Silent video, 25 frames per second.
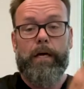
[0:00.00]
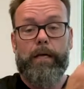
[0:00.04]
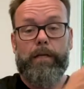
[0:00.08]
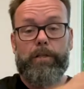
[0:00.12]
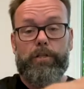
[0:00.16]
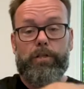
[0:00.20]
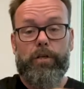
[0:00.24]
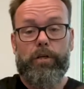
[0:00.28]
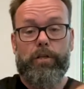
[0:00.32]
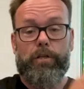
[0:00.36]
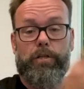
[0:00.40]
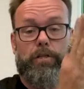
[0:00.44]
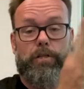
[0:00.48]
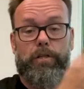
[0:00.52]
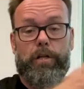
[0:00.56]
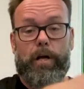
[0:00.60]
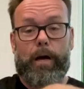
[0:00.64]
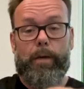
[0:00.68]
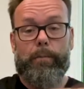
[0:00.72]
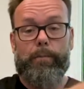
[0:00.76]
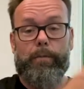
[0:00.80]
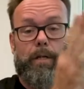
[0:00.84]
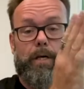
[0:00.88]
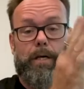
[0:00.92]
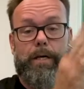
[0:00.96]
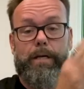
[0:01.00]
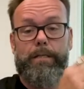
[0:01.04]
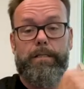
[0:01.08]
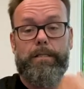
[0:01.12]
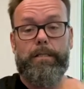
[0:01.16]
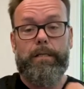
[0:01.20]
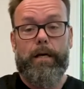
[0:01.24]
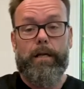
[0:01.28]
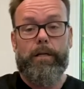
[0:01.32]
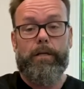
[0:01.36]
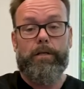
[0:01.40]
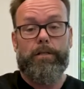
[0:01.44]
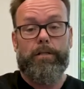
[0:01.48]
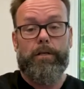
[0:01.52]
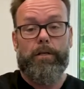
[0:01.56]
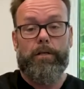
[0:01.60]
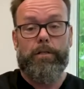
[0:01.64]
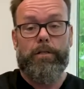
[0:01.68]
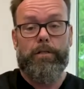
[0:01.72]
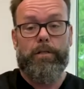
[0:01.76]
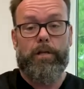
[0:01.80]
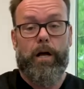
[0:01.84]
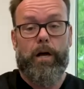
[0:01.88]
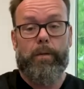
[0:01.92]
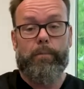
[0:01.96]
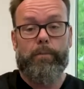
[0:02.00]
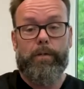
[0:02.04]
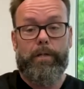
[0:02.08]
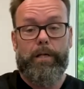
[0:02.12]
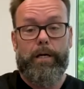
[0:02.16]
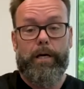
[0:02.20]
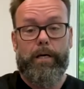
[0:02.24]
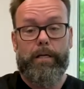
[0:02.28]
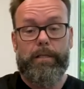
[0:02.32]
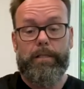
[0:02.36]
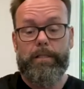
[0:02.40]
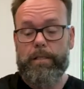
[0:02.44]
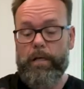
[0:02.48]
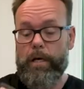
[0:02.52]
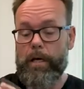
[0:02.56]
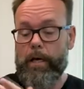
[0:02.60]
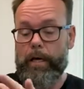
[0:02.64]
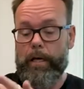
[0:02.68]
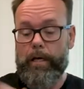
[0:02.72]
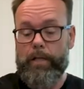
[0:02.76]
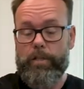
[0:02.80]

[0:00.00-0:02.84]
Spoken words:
it's gonna stop this and it's gonna stop this.